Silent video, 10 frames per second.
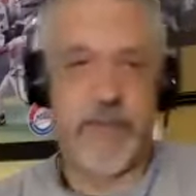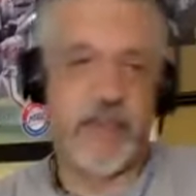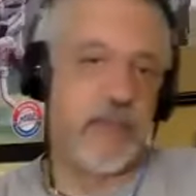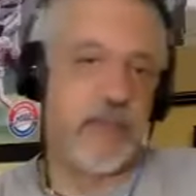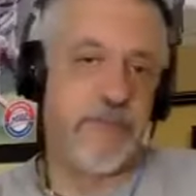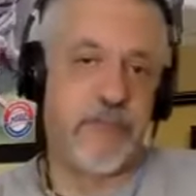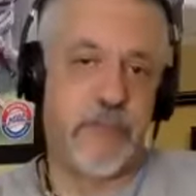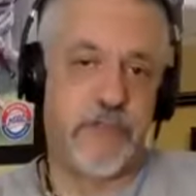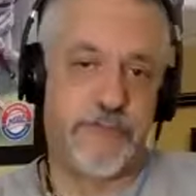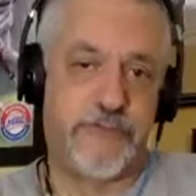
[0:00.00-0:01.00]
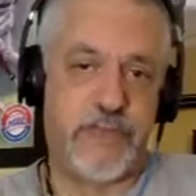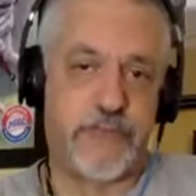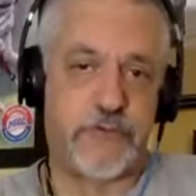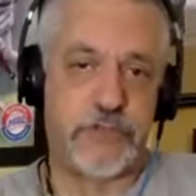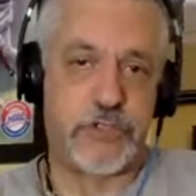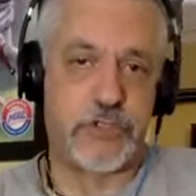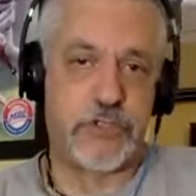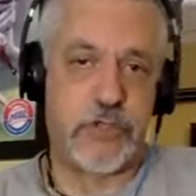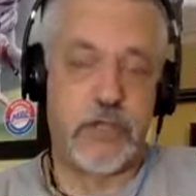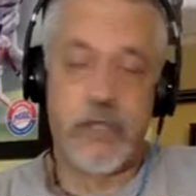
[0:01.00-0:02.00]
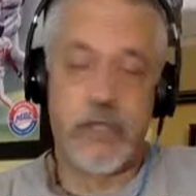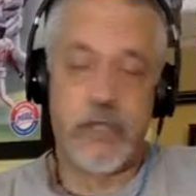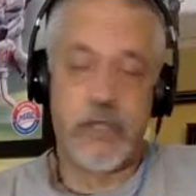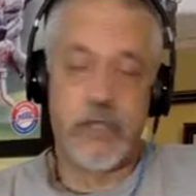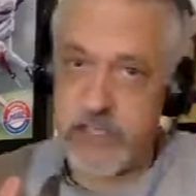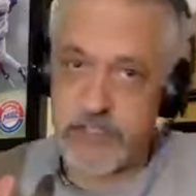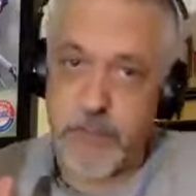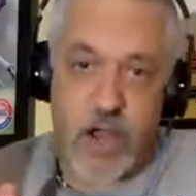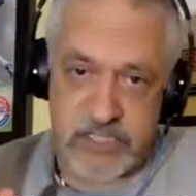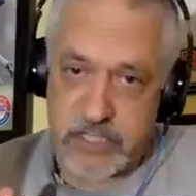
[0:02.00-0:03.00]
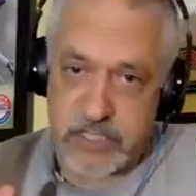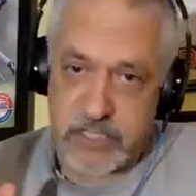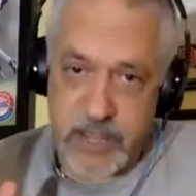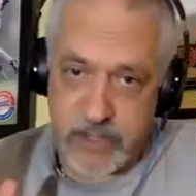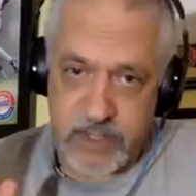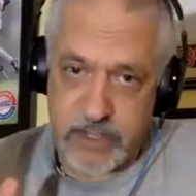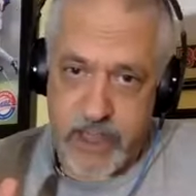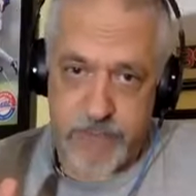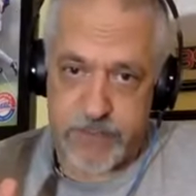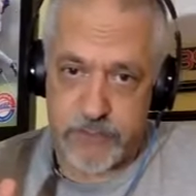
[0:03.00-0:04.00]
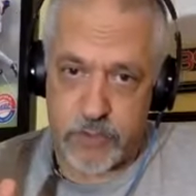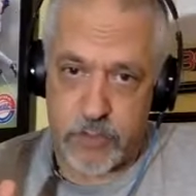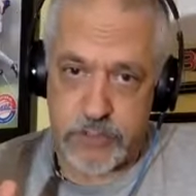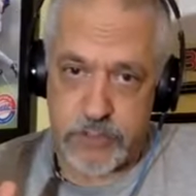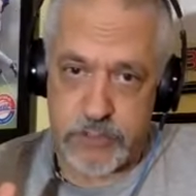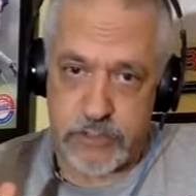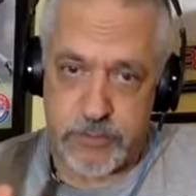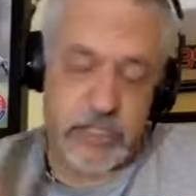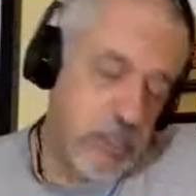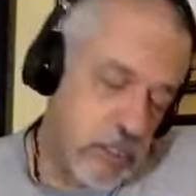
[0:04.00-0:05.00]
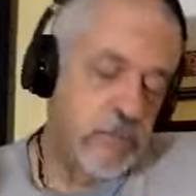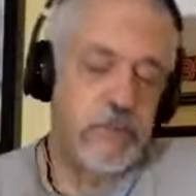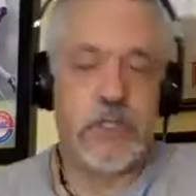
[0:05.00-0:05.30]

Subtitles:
to make him the favorite for sure. It's boxing. Anything can happen, of course, but